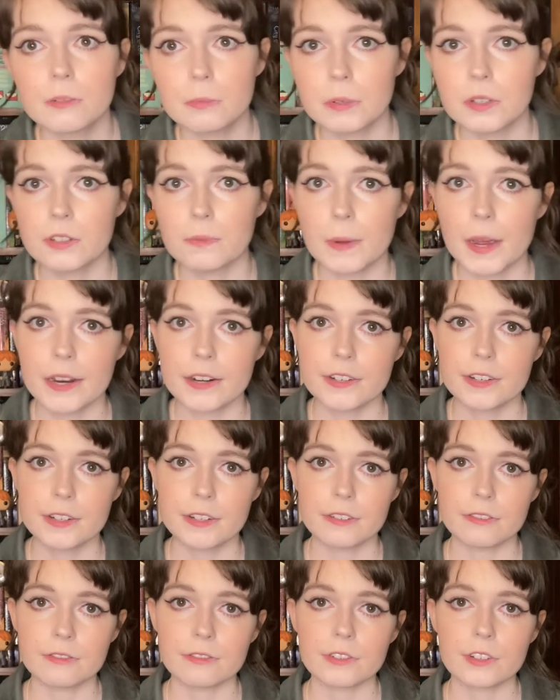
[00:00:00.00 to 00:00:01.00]

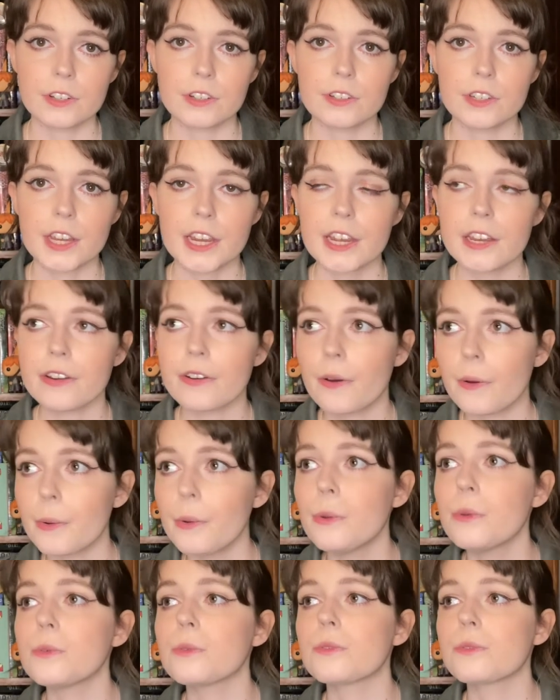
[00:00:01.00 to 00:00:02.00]
perspective because he
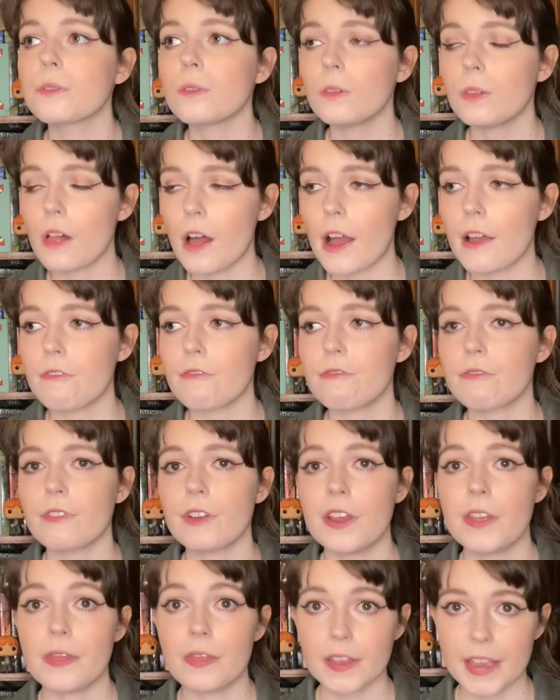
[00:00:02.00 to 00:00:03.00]
knows life
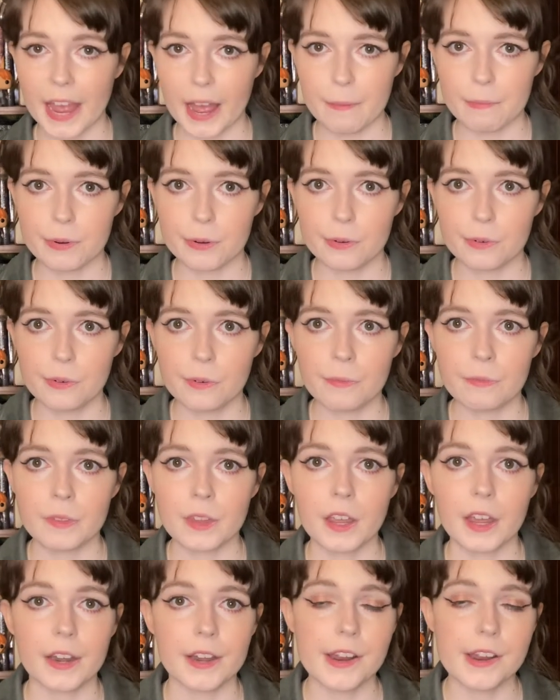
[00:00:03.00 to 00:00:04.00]
in the capital
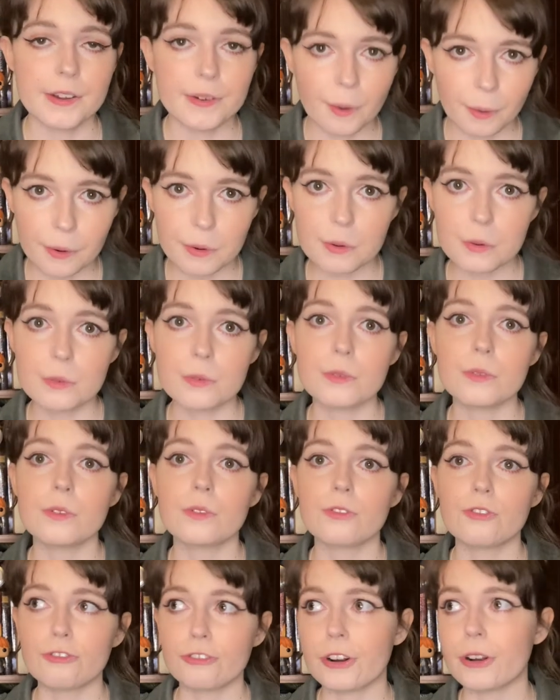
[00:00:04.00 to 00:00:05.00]
and he knows
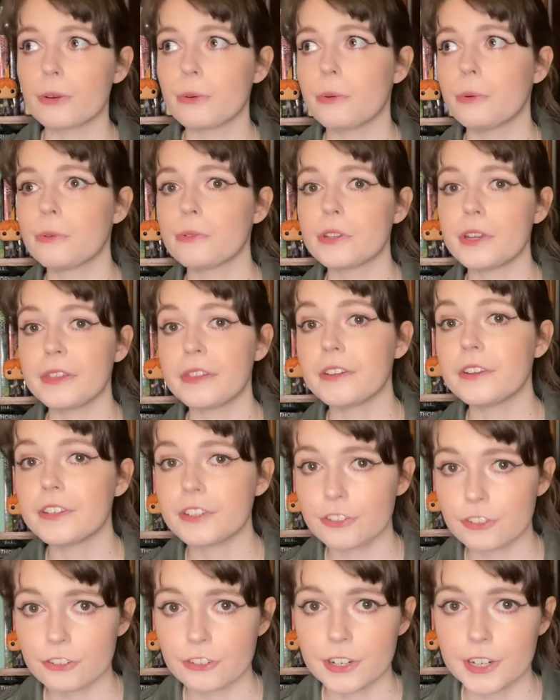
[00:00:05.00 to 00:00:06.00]
the struggles in the
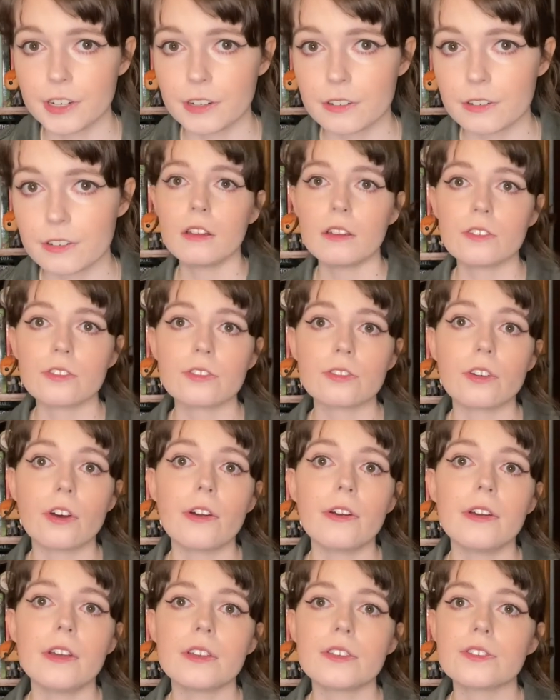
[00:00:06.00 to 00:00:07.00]
districts.
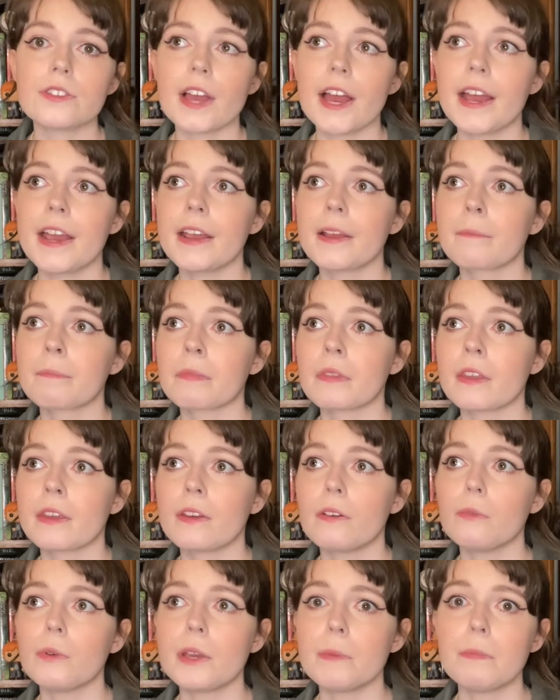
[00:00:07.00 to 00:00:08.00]
Snow is saying,
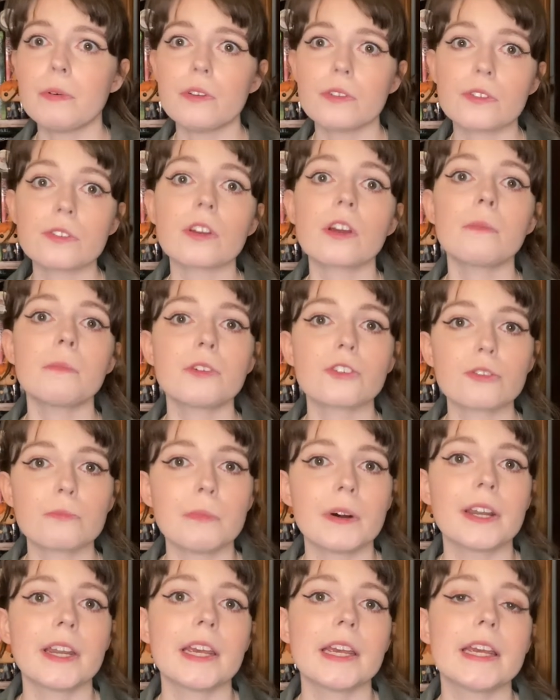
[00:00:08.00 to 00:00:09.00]
we put so much
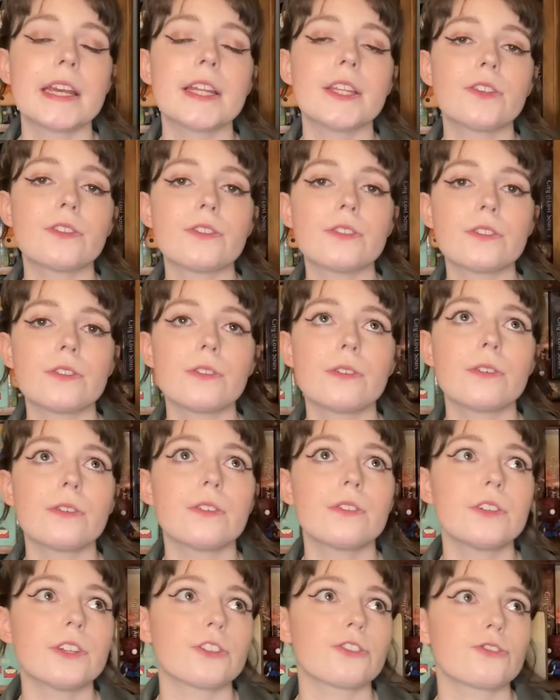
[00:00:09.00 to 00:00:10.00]
money into
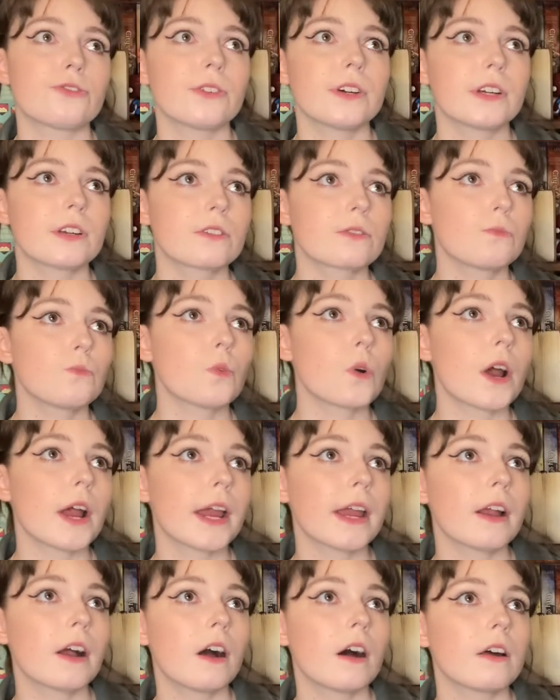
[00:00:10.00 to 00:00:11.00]
the districts,
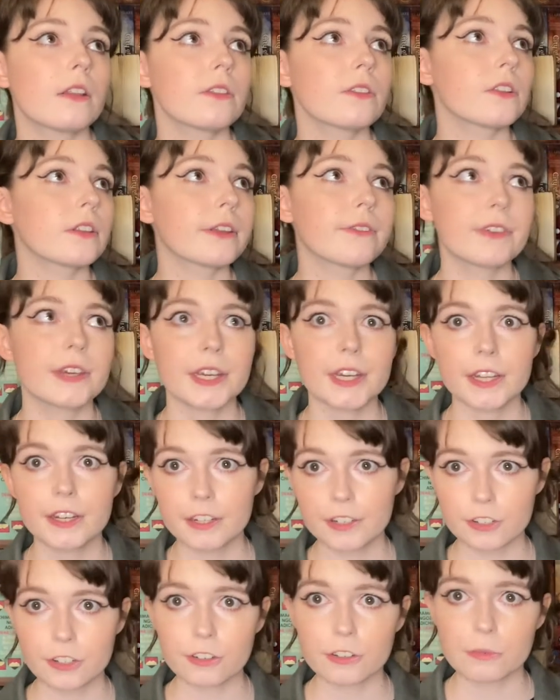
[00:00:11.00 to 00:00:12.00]
why aren't the living
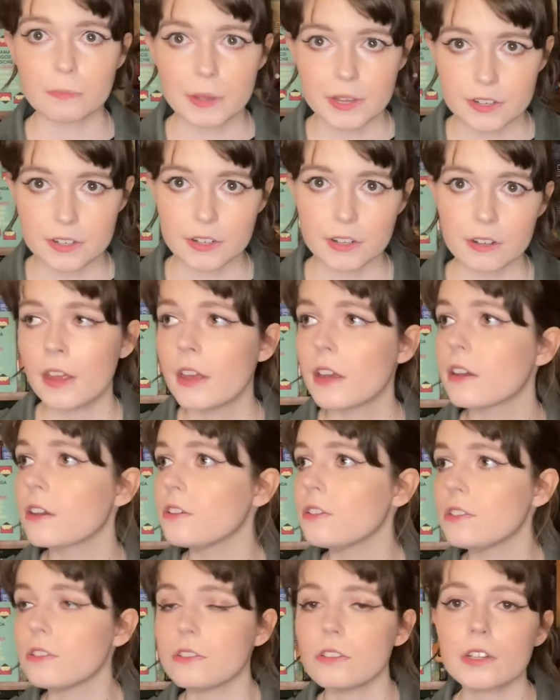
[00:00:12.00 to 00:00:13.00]
conditions better?
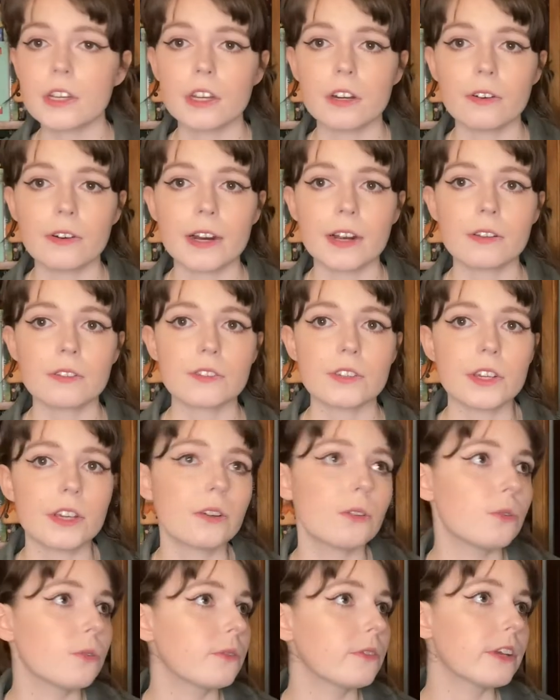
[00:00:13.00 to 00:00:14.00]
Because he's looking around
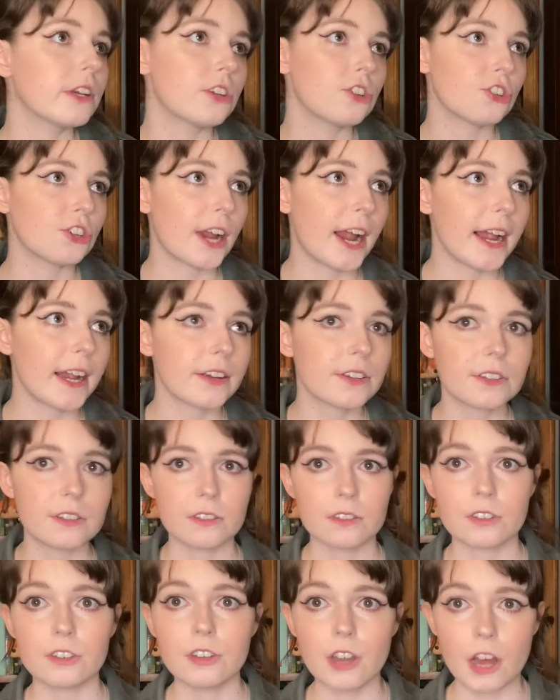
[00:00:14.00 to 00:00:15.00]
seeing all these shacks
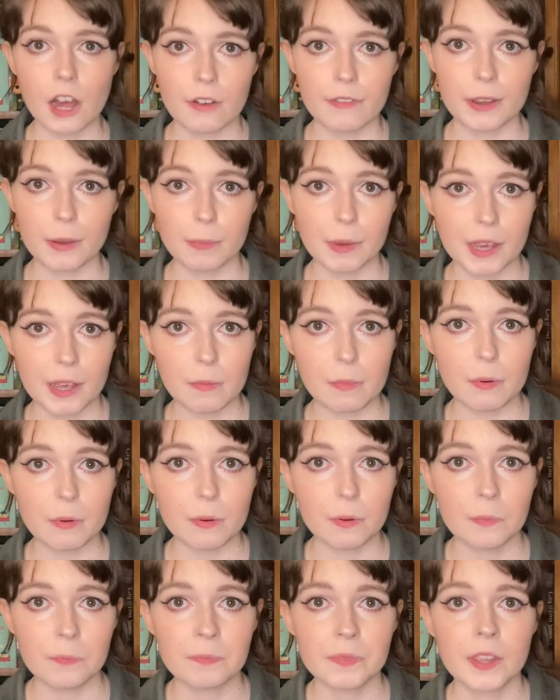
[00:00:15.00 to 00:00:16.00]
and starving
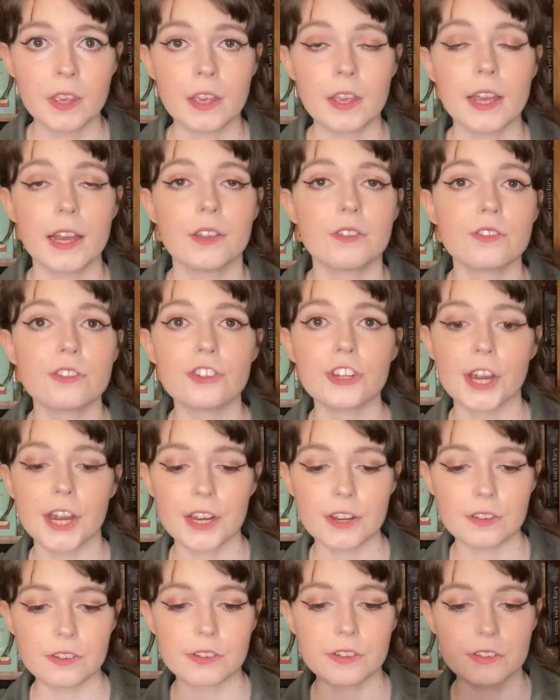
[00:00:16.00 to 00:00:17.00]
people. And
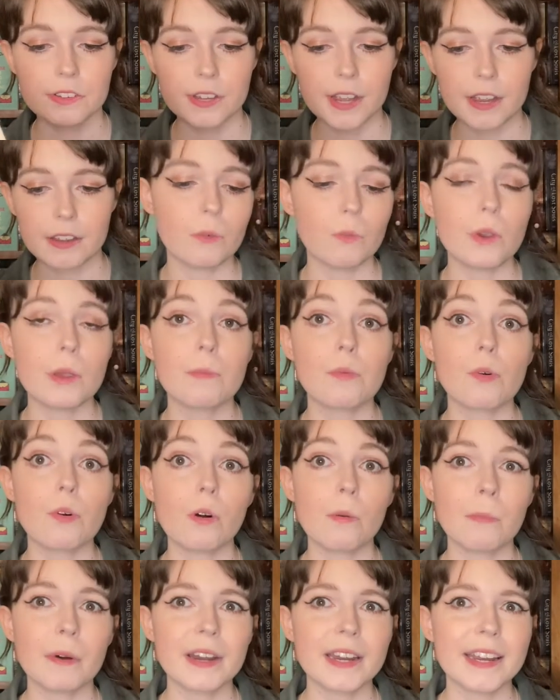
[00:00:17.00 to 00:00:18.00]
Sejanus says, we
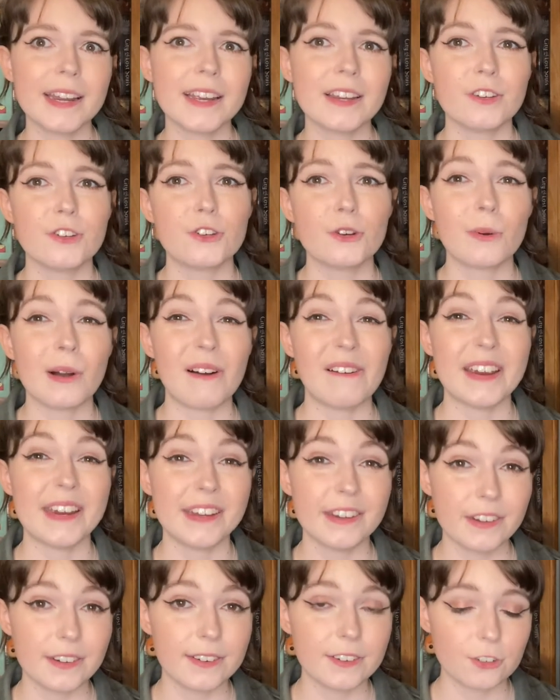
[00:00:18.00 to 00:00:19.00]
pour money into our
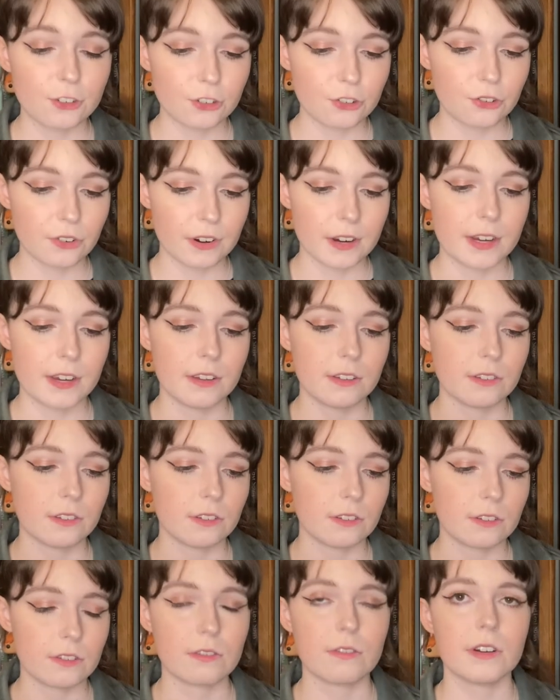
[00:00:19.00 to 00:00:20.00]

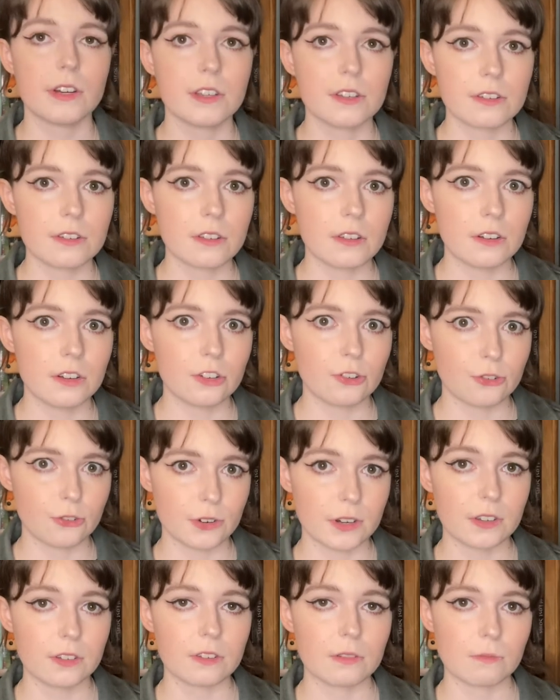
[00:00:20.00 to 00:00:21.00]
industries, not into the
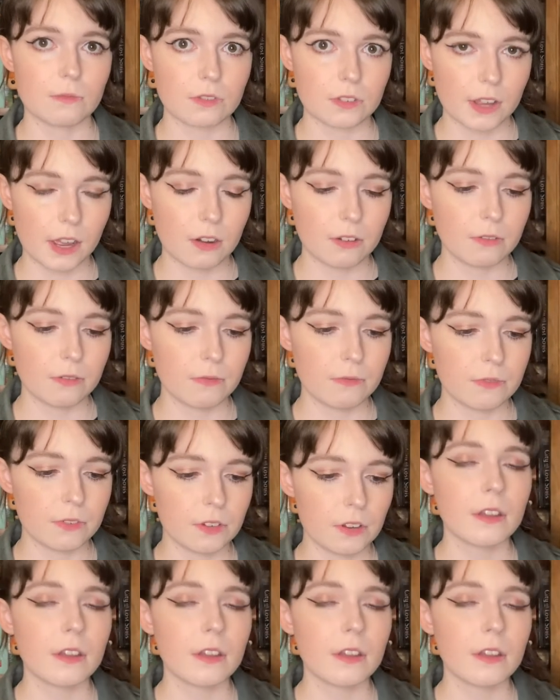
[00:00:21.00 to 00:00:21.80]
districts themselves.